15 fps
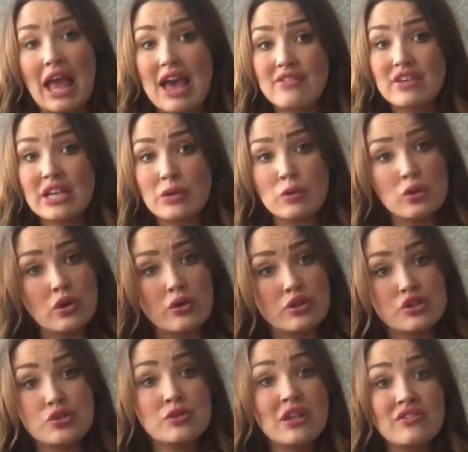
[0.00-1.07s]
Have a little look,
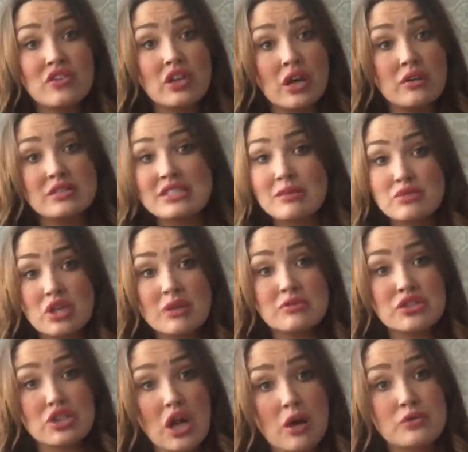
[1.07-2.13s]
because you never know. Sometimes
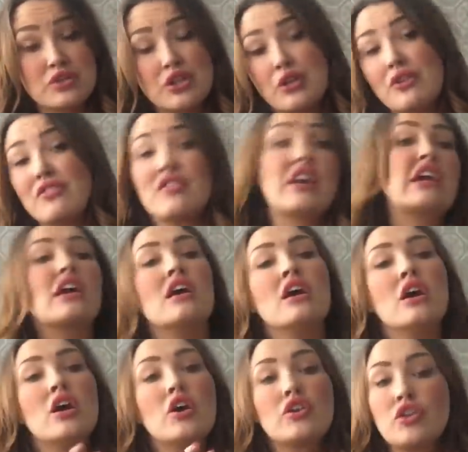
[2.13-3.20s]
styles that you think,
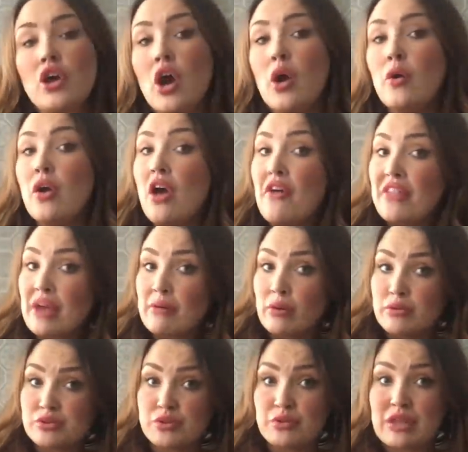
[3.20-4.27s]
no, that
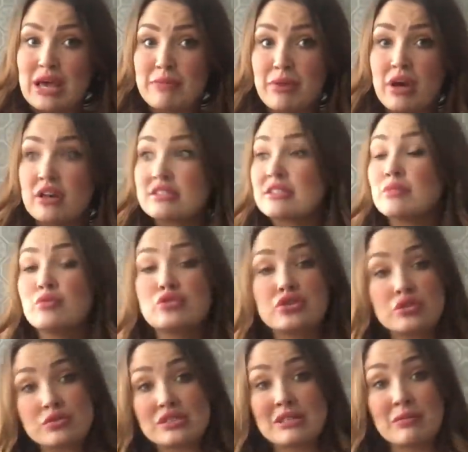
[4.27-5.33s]
won't suit that person, will
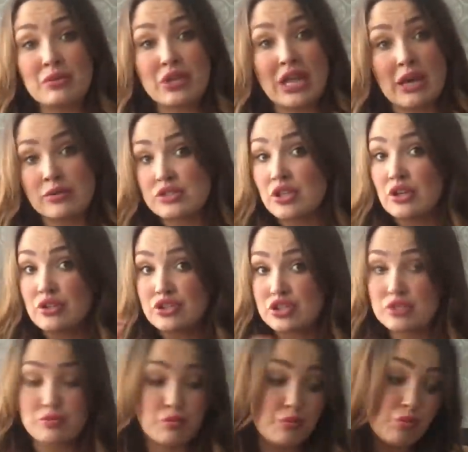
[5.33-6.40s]
suit somebody else. So you're
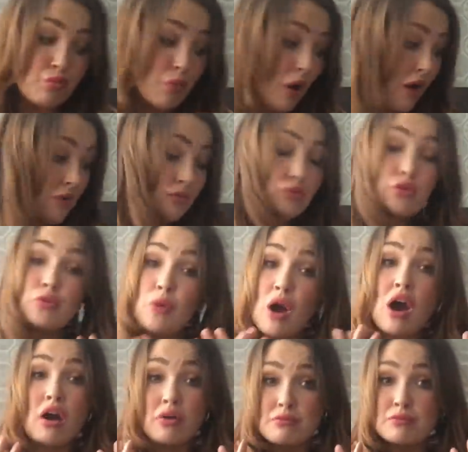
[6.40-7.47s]
just, what you
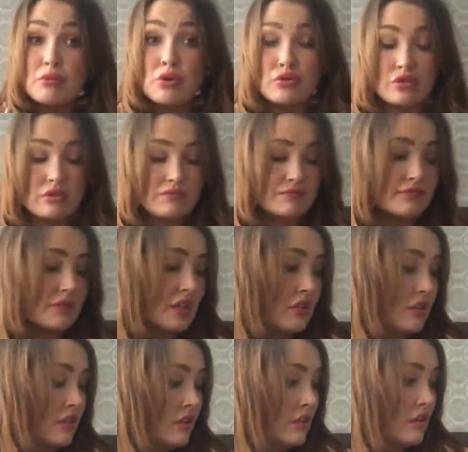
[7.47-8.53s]
are more,
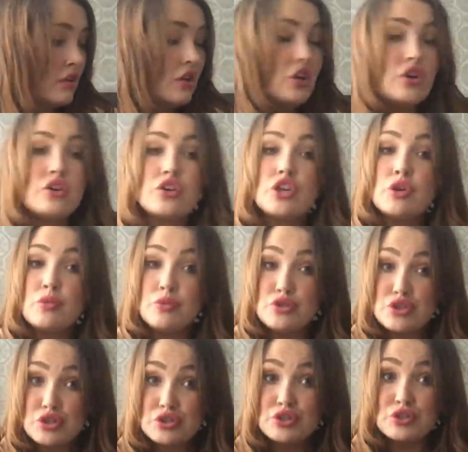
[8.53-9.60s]
you
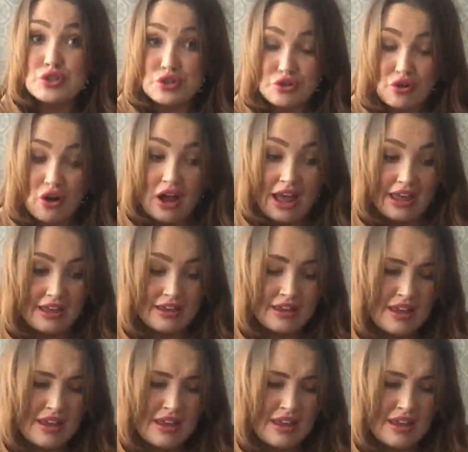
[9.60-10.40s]
should try.